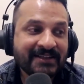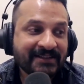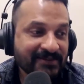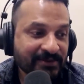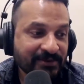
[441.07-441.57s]

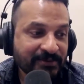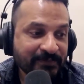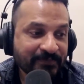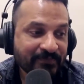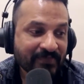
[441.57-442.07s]
So
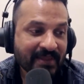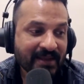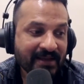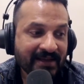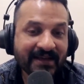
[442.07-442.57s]

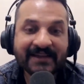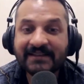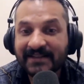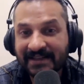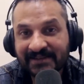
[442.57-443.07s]
in
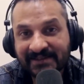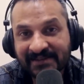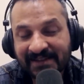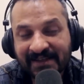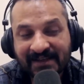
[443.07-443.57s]
either case,
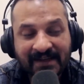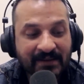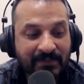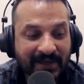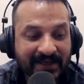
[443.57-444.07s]

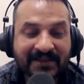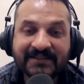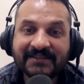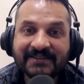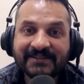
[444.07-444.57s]
my
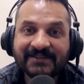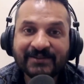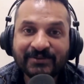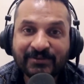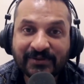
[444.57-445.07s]
intention is
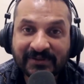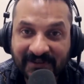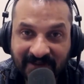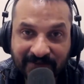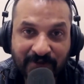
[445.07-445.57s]
to serve you.